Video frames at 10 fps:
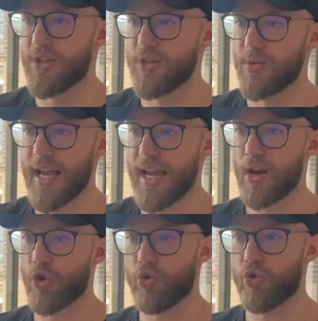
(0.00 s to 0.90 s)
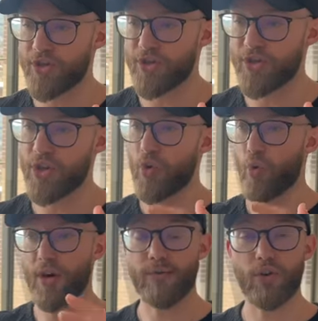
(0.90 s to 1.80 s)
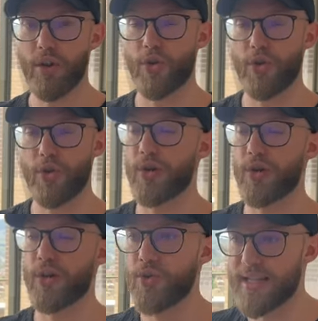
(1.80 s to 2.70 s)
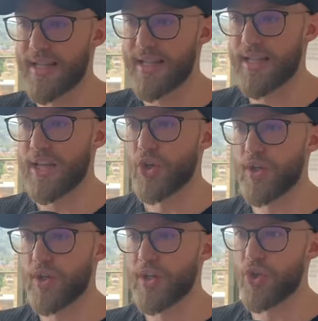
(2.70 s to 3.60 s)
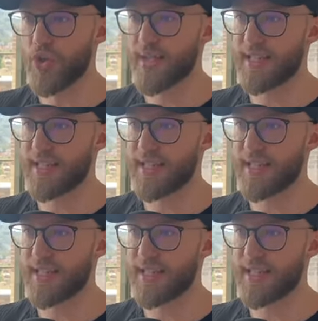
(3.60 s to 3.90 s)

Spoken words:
you get across whatever country you want to do this in, you can use this